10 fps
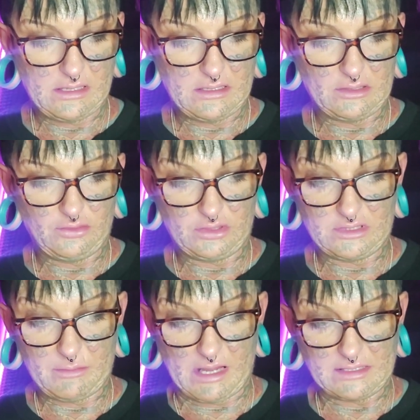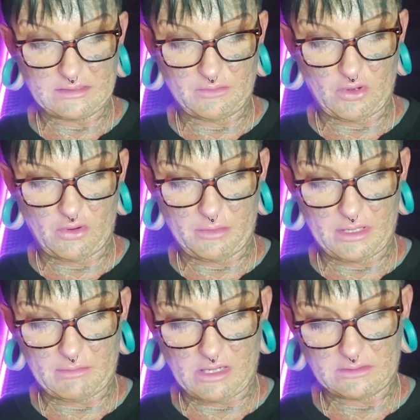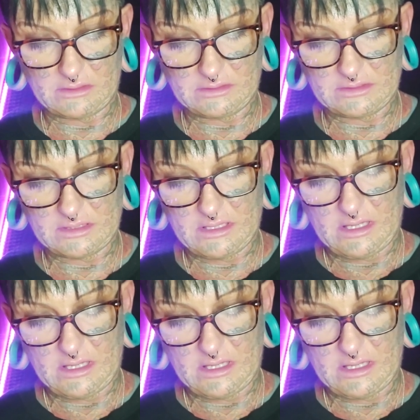you're looking to buy some Copic markers.